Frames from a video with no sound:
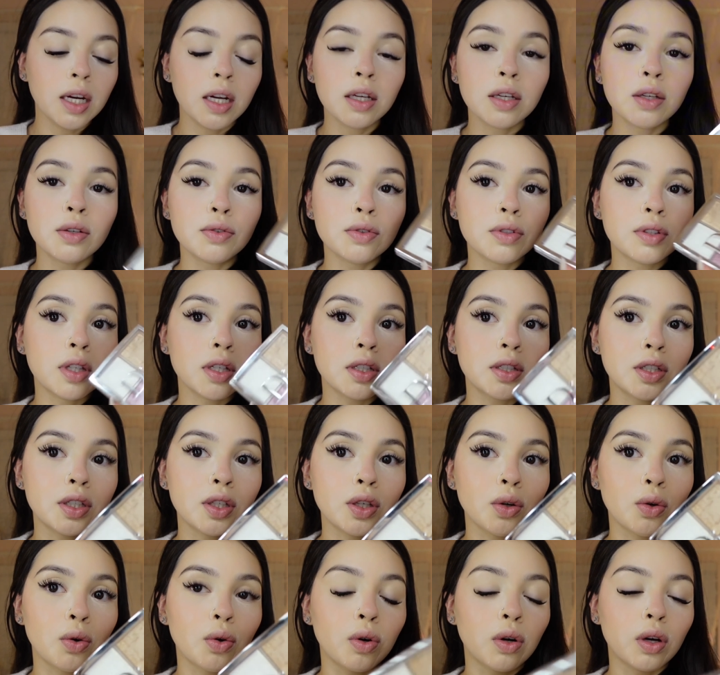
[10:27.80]
I use the
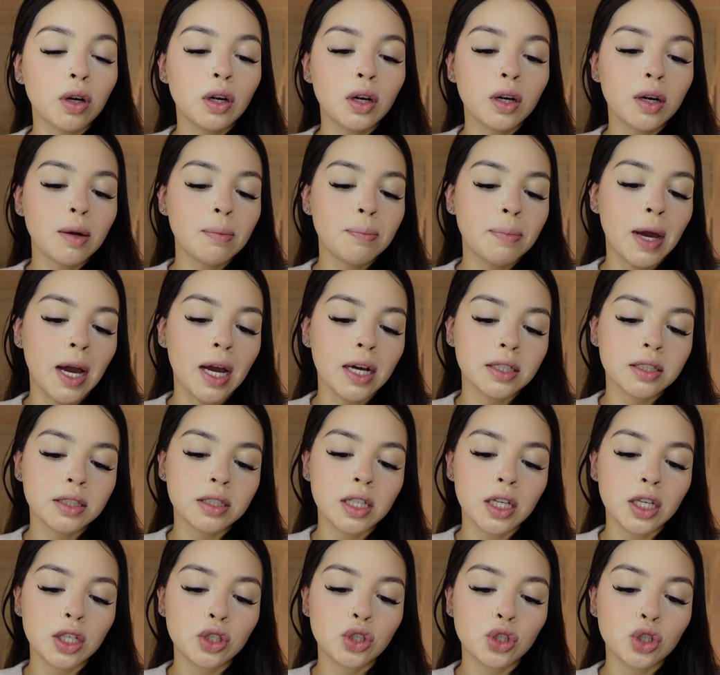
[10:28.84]
Dior
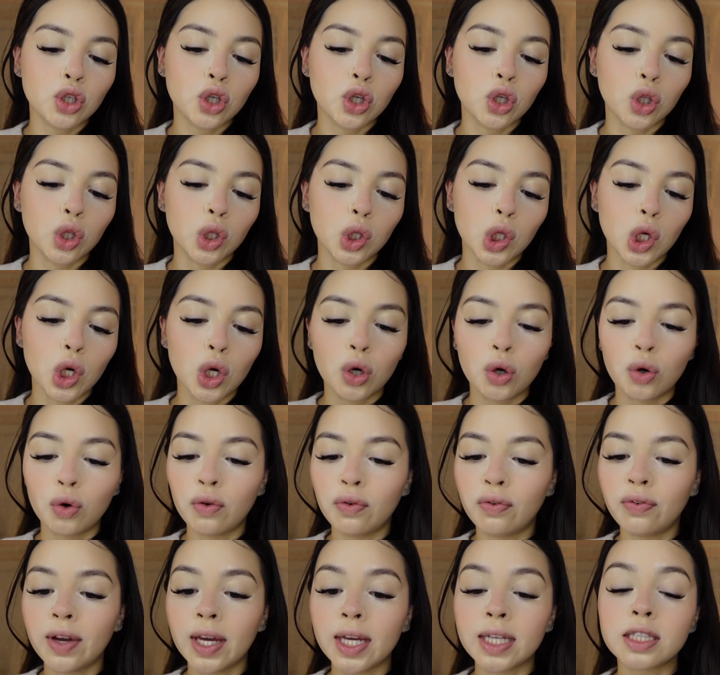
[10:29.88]
Backstage Glow
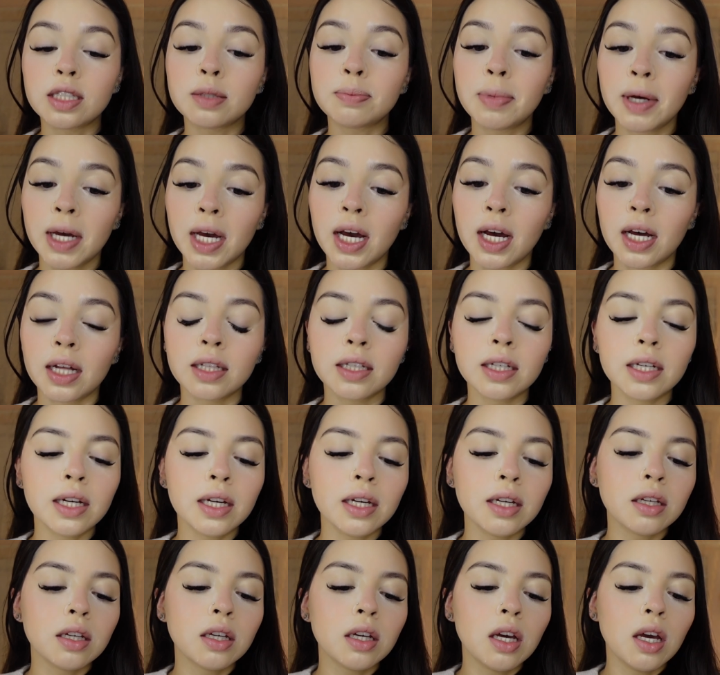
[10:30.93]
Face
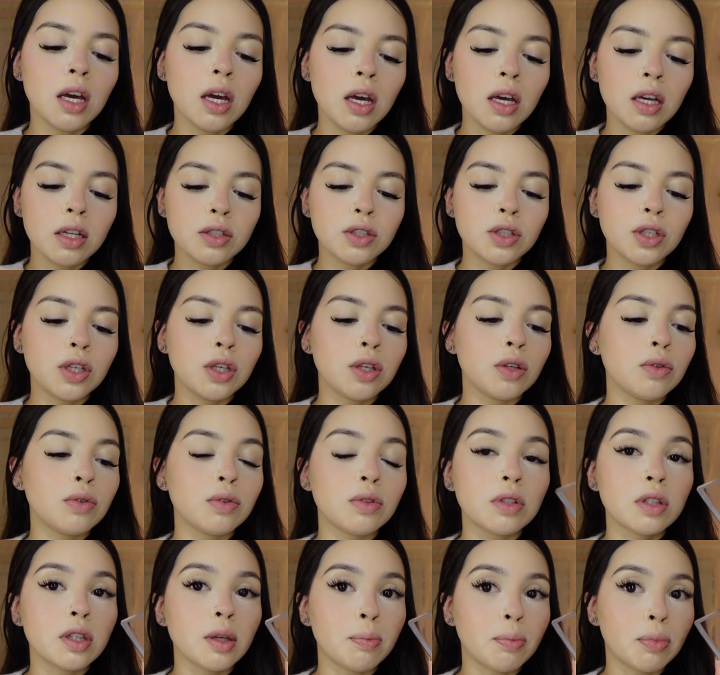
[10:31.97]
Palette to
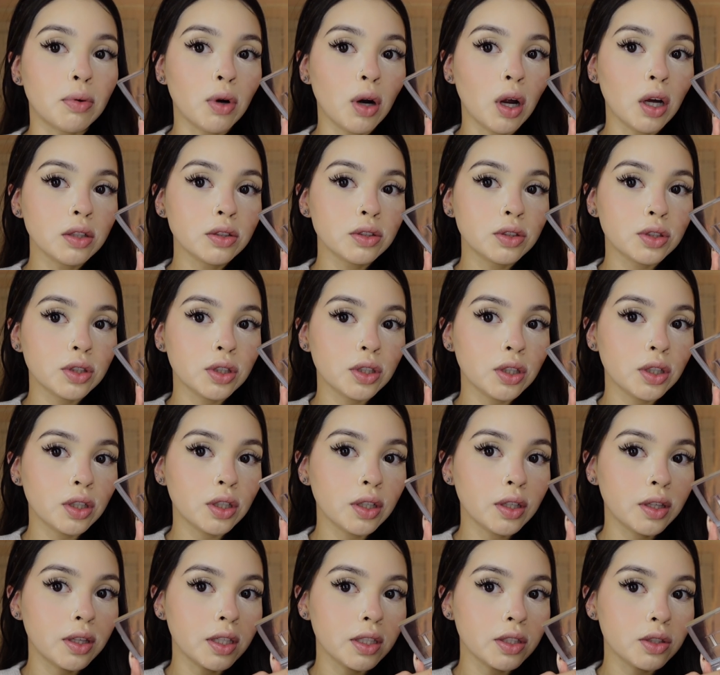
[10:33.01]
use the
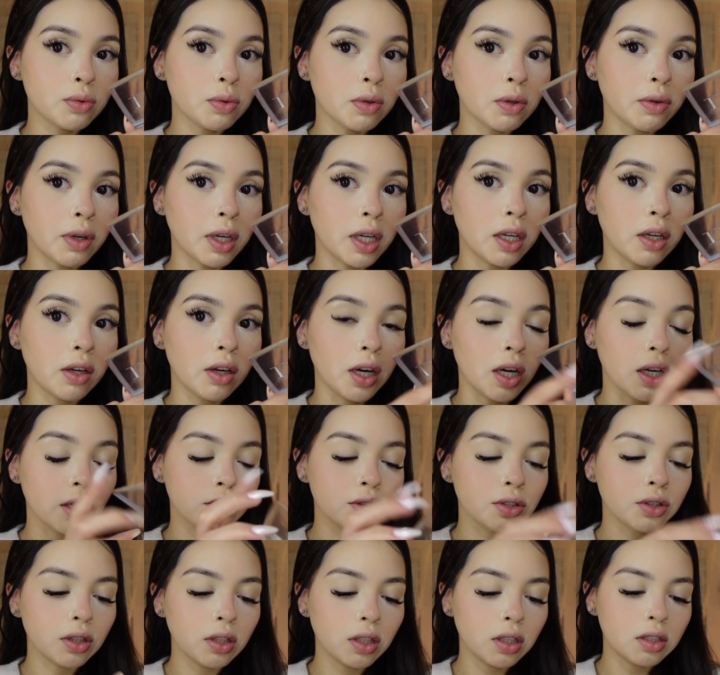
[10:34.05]
bronzer. This one right here
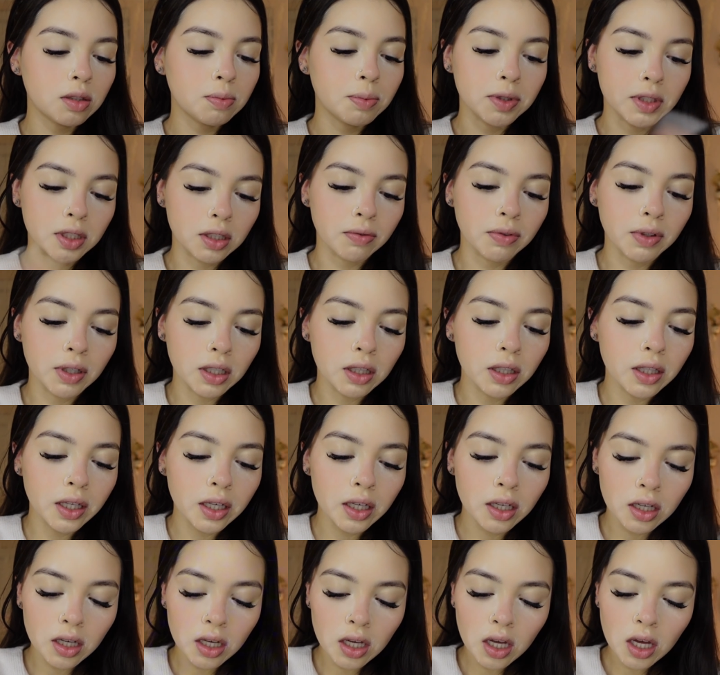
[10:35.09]
actually specifically.
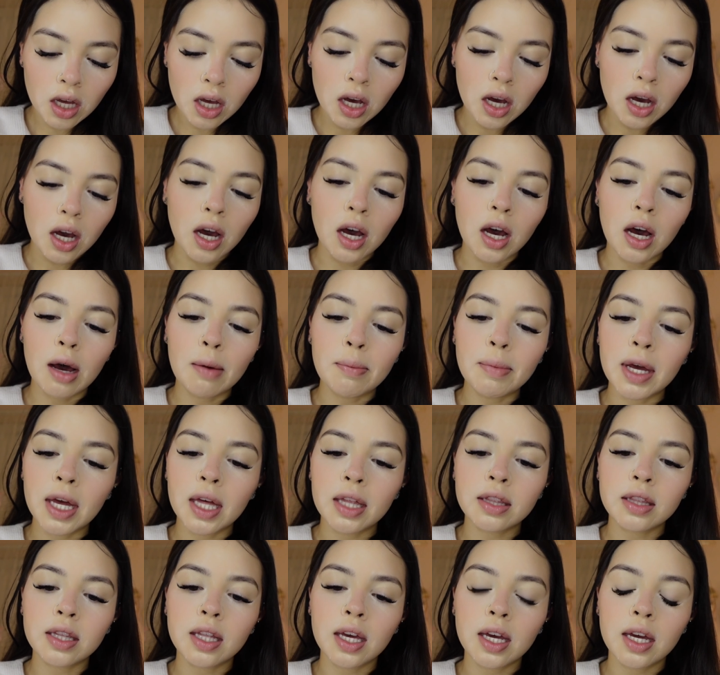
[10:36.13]

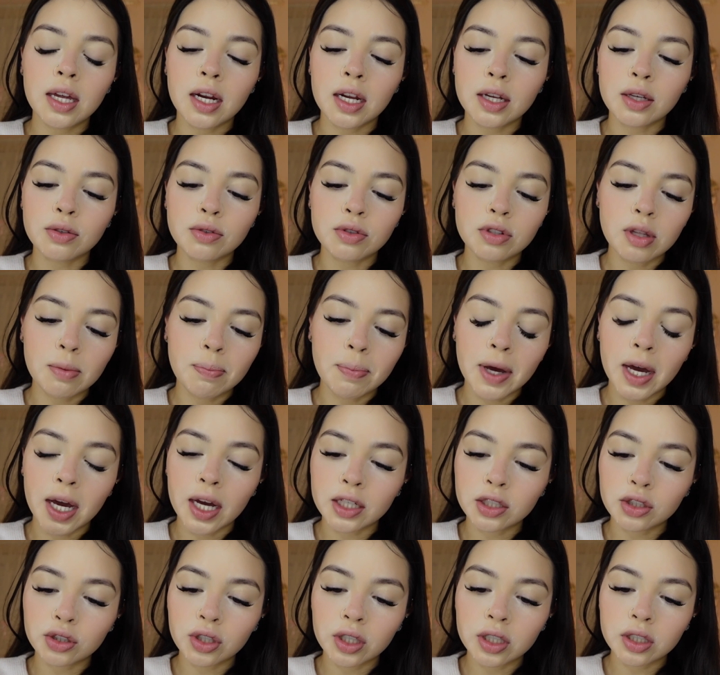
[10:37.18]
And then I use the
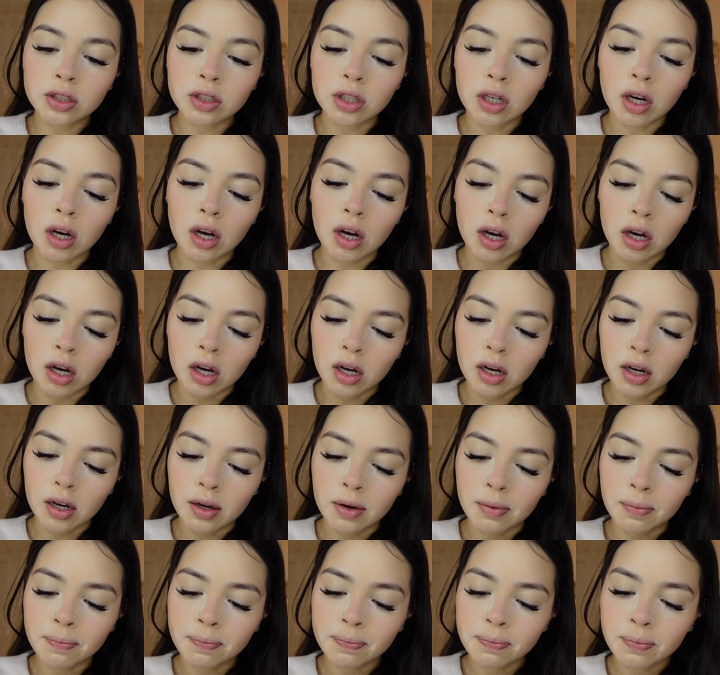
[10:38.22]
Patrick
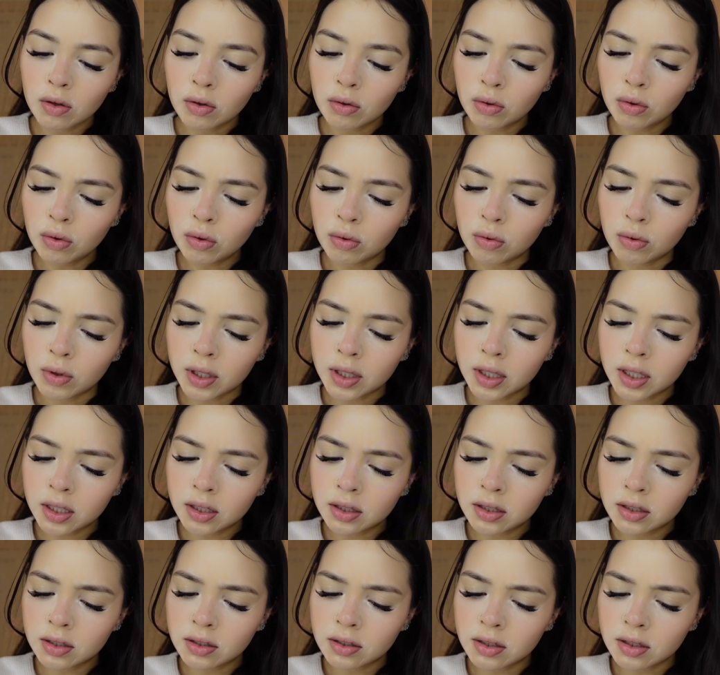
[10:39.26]
Ta. Ooh, I think
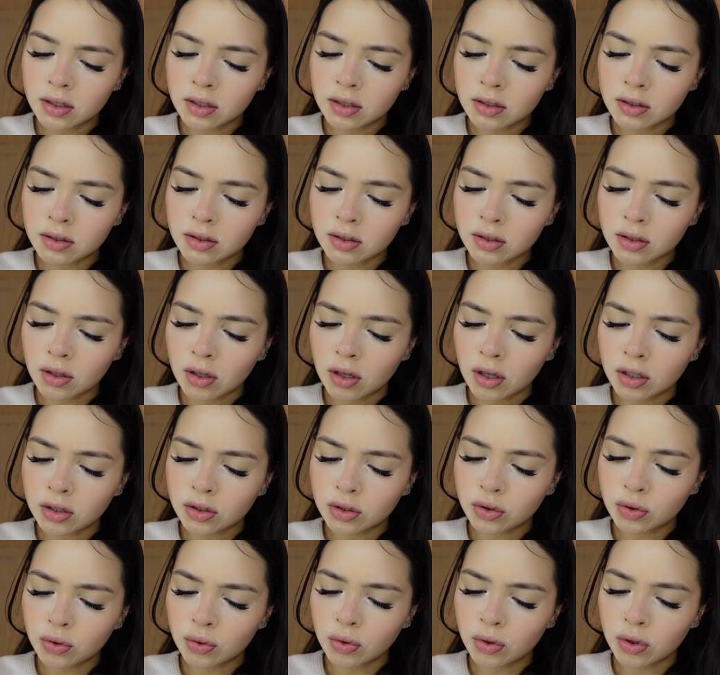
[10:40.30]
this is
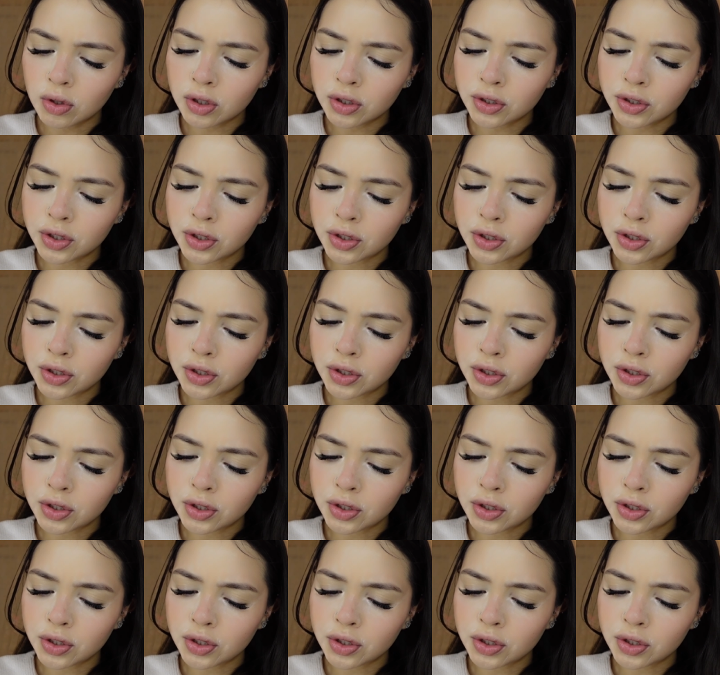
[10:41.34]
Contour